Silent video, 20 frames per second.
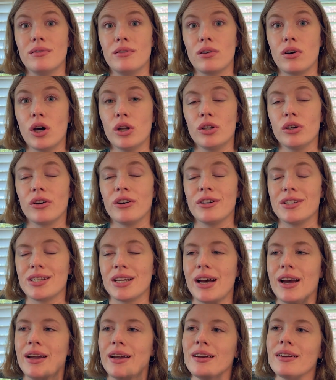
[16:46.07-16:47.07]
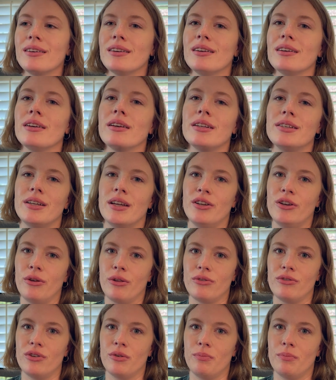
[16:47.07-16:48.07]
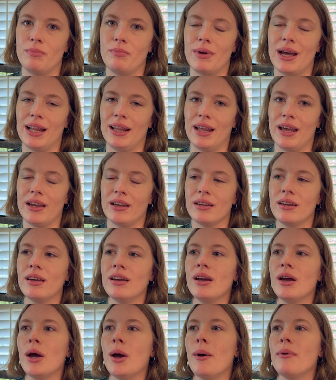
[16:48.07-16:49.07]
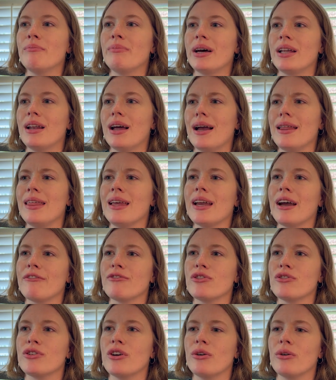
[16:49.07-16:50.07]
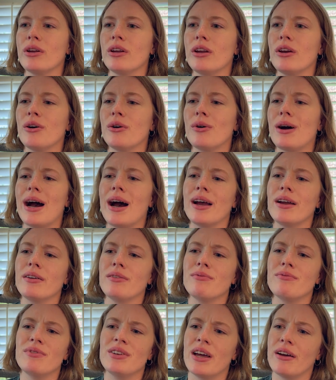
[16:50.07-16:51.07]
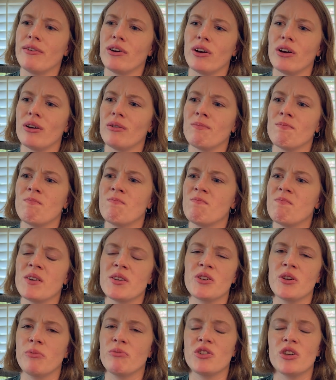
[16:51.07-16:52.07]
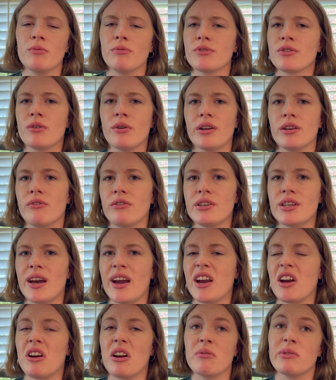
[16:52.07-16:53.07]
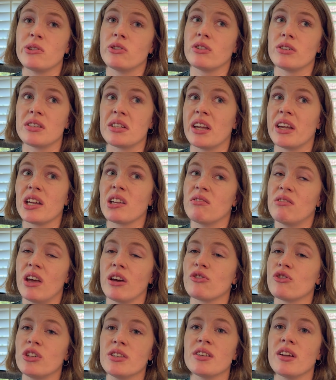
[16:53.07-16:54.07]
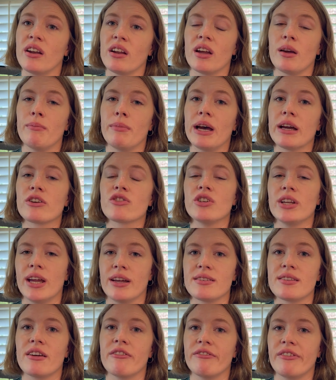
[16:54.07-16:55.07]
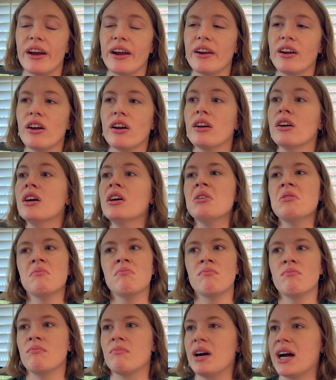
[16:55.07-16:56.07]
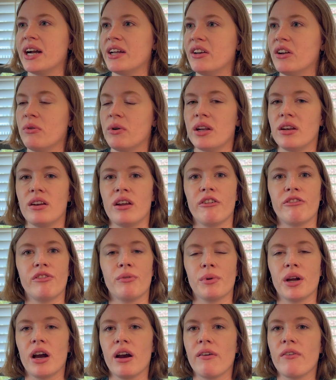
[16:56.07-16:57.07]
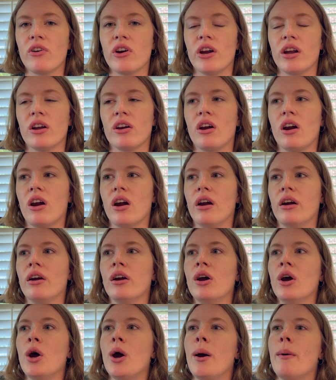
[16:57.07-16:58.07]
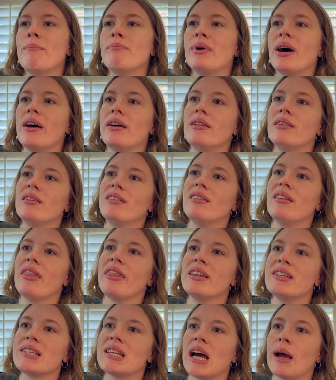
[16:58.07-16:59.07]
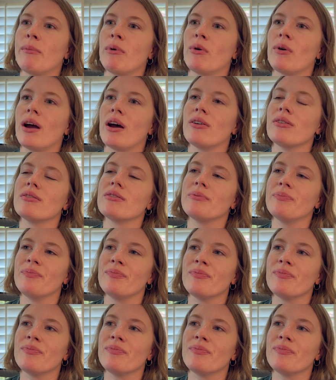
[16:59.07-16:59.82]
onlooker's eye, continue to LA. But I think after Tokyo, I never assumed she was going to retire. I was just like, no, she's going to come back. She has that fire. I know it enough from covering her. But this time around,